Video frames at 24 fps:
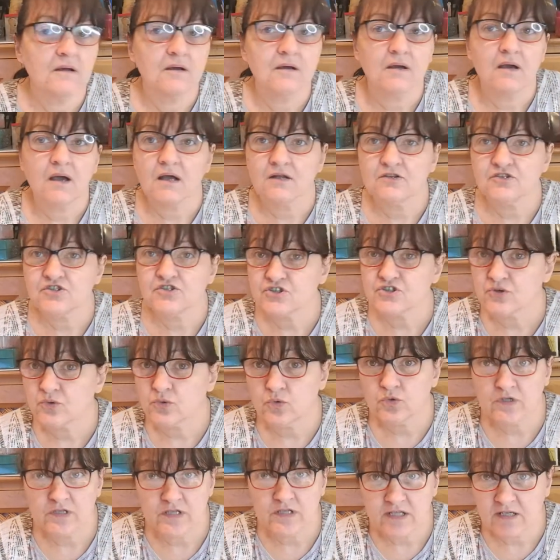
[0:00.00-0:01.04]
And she's got all
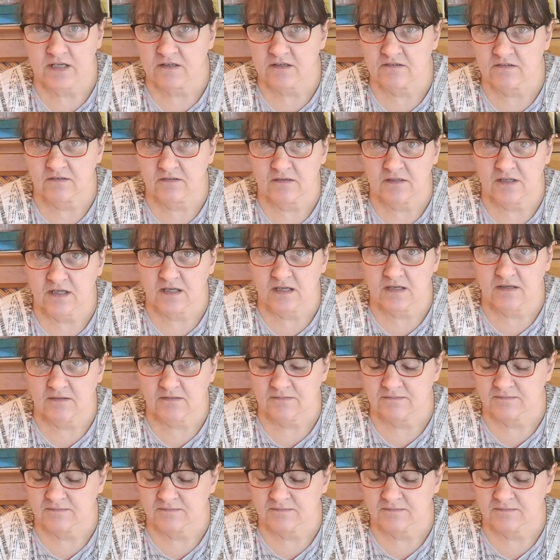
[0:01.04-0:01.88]
the links on there.